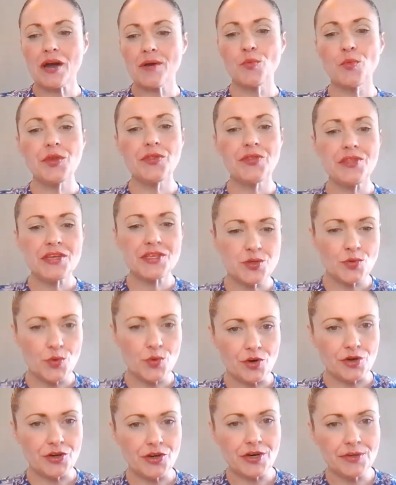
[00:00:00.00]
With this
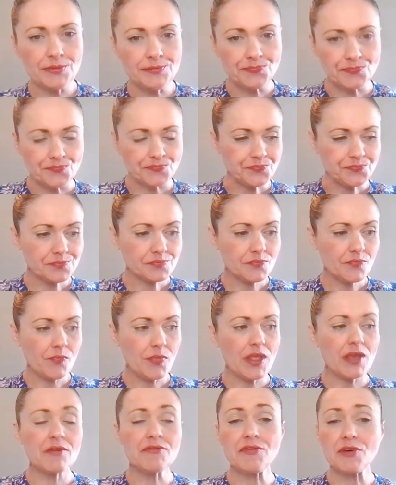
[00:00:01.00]
order,
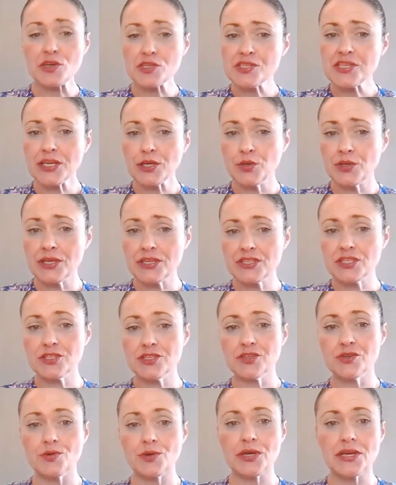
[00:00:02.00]
first thing you need to
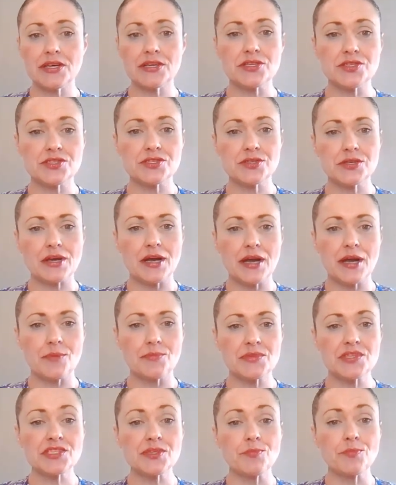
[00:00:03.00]
do is
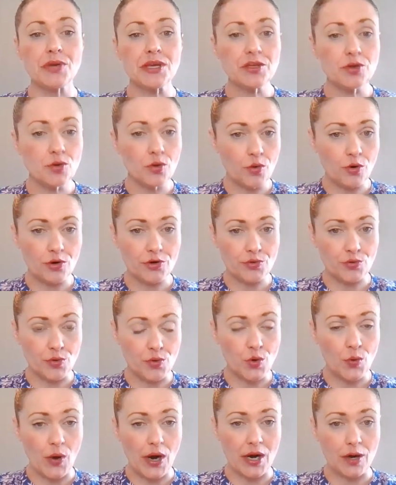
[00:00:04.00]
submit your order
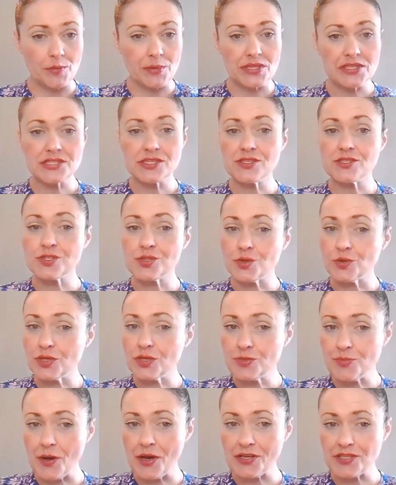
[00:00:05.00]
requirements as soon
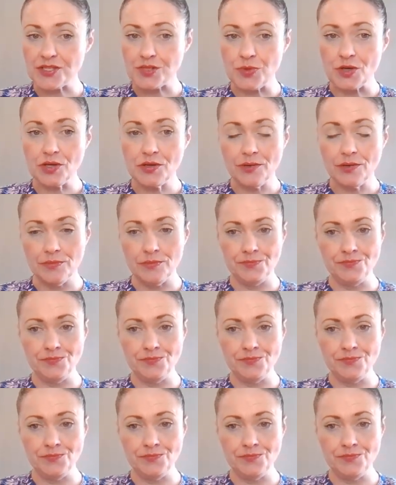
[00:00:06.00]
as possible.